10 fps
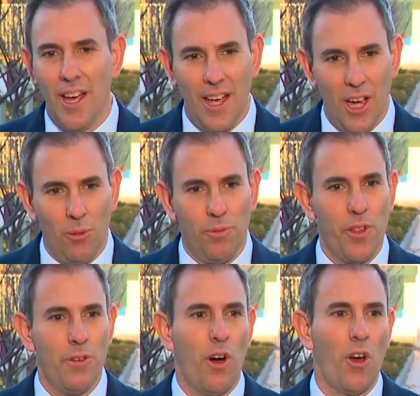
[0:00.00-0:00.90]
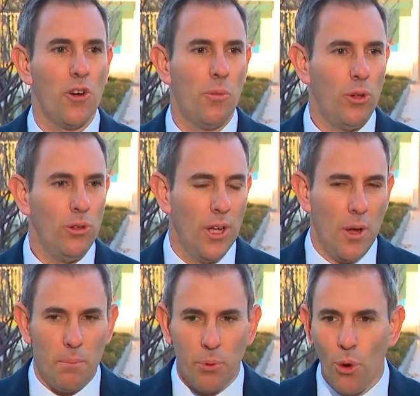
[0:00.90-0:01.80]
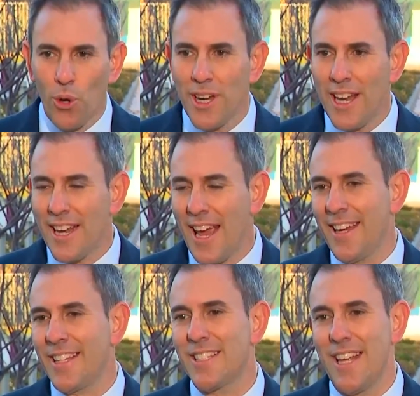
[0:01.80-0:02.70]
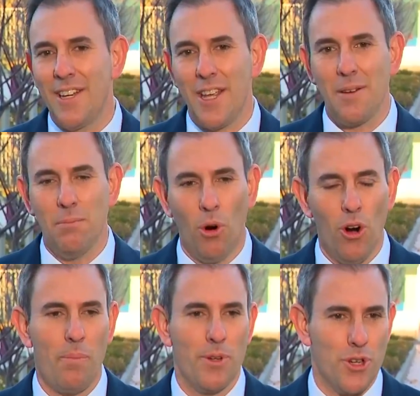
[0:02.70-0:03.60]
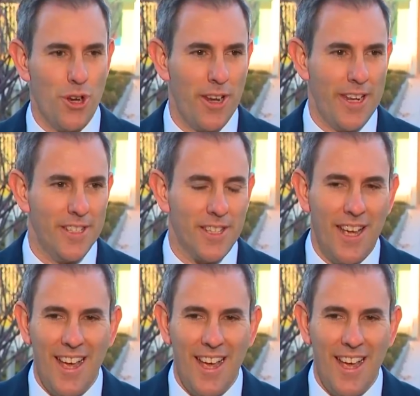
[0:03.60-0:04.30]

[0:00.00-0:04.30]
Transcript: Help for the vulnerable, broadening and extending more opportunities